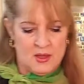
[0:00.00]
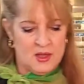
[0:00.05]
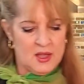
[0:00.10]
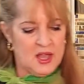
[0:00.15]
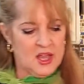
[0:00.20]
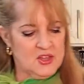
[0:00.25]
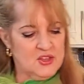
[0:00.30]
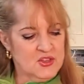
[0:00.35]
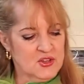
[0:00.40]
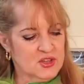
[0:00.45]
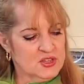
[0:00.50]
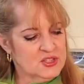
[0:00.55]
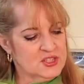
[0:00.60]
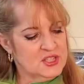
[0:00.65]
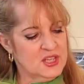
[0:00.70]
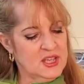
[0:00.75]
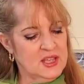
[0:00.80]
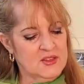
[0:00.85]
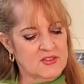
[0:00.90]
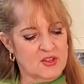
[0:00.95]
And you can
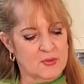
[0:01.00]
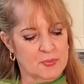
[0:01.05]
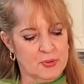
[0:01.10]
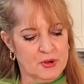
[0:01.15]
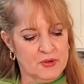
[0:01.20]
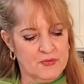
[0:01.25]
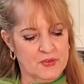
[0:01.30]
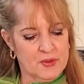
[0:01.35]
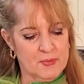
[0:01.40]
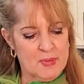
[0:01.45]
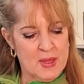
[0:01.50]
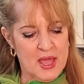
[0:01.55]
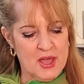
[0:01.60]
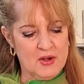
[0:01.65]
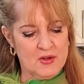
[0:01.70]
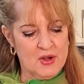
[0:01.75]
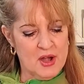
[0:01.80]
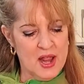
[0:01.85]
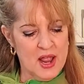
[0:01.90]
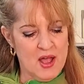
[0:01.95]
see it's a perfect
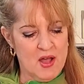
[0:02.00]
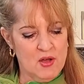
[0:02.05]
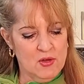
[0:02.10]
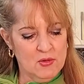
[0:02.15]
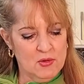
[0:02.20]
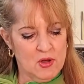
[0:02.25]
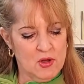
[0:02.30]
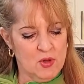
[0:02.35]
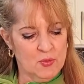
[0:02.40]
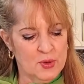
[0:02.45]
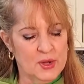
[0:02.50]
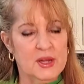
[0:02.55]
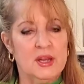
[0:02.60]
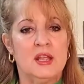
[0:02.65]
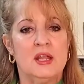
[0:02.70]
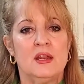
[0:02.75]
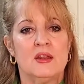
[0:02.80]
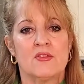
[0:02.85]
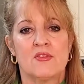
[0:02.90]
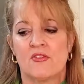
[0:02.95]
batter now. All we
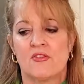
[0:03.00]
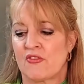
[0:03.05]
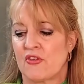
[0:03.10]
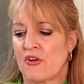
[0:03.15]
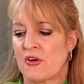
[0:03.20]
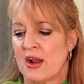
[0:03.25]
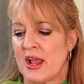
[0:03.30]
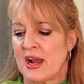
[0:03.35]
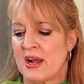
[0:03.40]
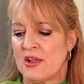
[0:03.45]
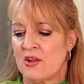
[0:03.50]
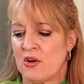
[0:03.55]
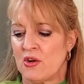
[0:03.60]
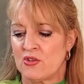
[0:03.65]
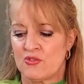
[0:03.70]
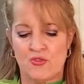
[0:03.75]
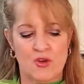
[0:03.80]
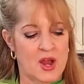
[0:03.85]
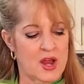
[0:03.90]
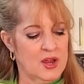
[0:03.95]
need is to start adding our
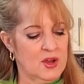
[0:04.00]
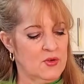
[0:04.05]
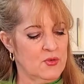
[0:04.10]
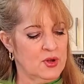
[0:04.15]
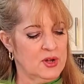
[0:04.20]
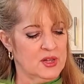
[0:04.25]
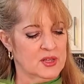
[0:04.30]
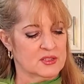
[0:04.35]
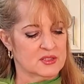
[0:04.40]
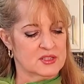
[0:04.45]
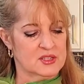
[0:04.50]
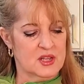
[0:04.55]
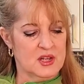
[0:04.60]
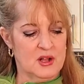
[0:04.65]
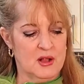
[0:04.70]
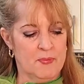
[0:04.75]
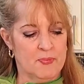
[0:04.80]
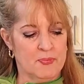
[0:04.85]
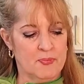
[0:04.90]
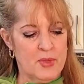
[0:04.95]
dry ingredients.
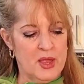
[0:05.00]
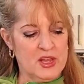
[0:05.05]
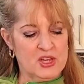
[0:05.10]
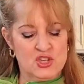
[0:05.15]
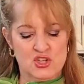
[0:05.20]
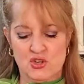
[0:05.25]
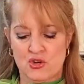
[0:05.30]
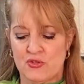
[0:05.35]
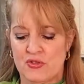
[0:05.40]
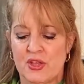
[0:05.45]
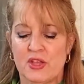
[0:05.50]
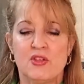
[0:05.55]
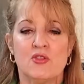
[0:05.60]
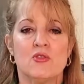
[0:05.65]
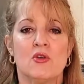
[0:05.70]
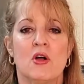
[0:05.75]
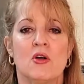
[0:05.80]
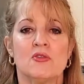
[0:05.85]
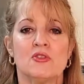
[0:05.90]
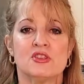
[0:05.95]
Make sure that you're
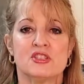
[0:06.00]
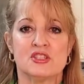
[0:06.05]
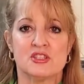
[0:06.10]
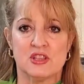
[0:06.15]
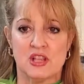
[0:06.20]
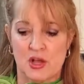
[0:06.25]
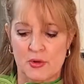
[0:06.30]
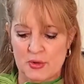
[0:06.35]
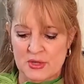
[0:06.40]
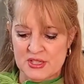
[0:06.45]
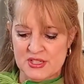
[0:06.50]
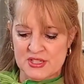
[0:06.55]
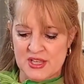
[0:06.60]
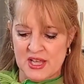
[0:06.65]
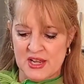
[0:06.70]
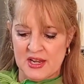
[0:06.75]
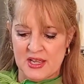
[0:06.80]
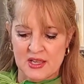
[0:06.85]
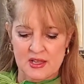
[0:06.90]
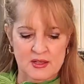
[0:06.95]
on the slowest
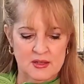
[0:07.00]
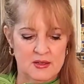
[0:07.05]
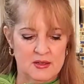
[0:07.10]
setting,